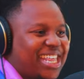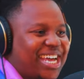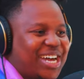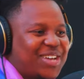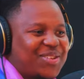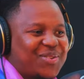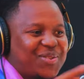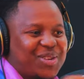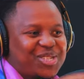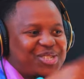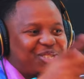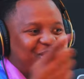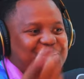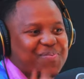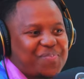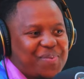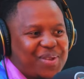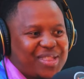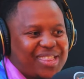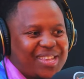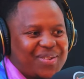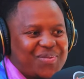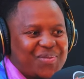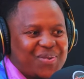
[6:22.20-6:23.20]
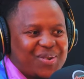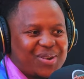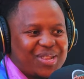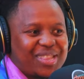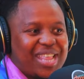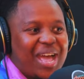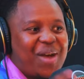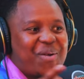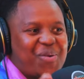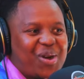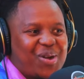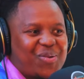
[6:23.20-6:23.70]
the other because you just put the
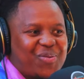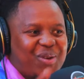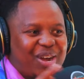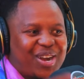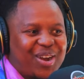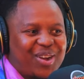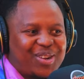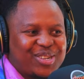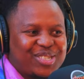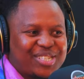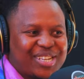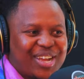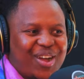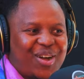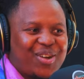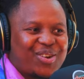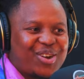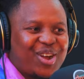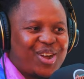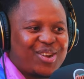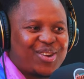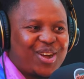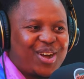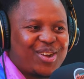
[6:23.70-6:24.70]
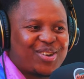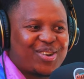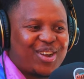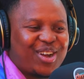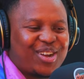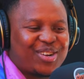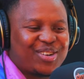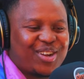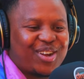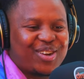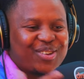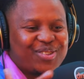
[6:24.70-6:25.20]
that one one on on on on,
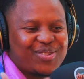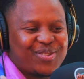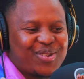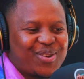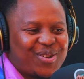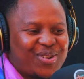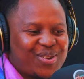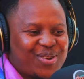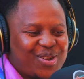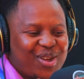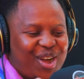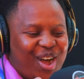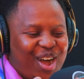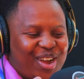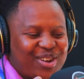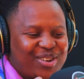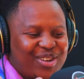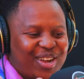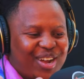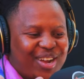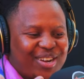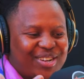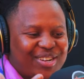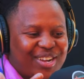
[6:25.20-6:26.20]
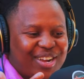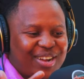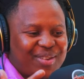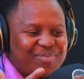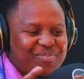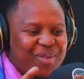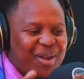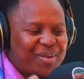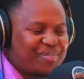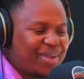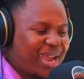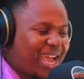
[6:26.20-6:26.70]
on, on you know on the on the
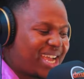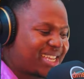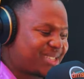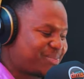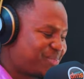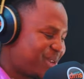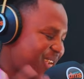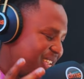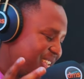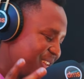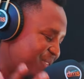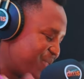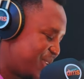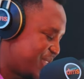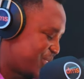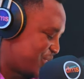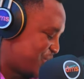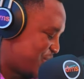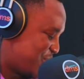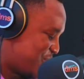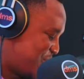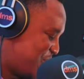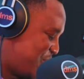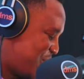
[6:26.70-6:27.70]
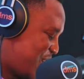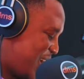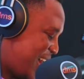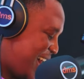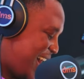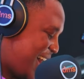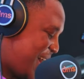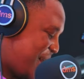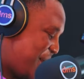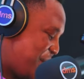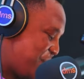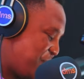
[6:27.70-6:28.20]
on, on blast. But anyway, it's cool.
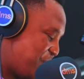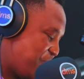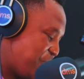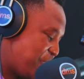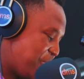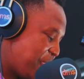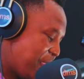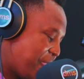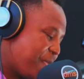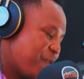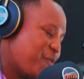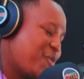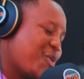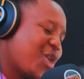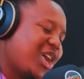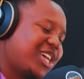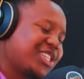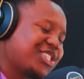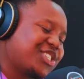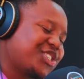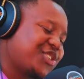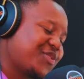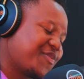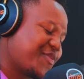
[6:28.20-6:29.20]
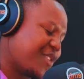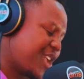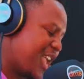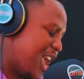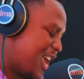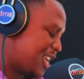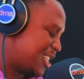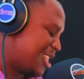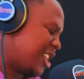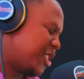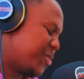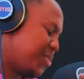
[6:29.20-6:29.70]
Um, who hustled you for
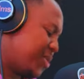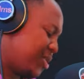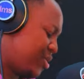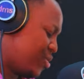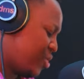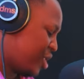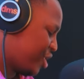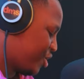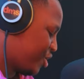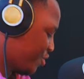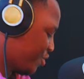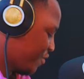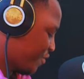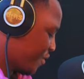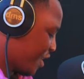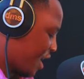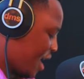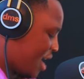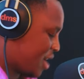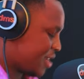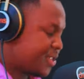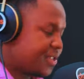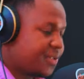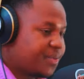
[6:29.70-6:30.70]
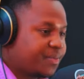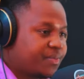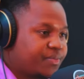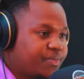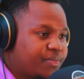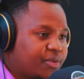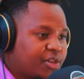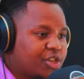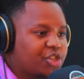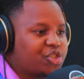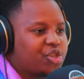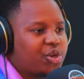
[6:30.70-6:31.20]
cash? Last person who you for cash?
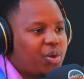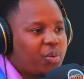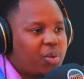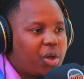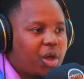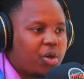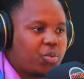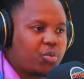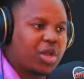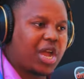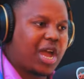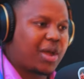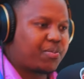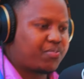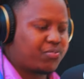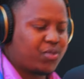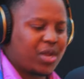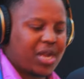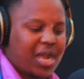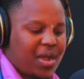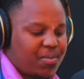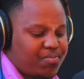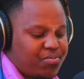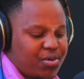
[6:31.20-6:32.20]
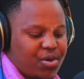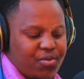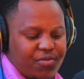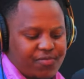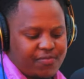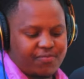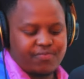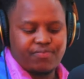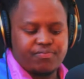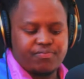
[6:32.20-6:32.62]
Cause you know we all, we got we got broke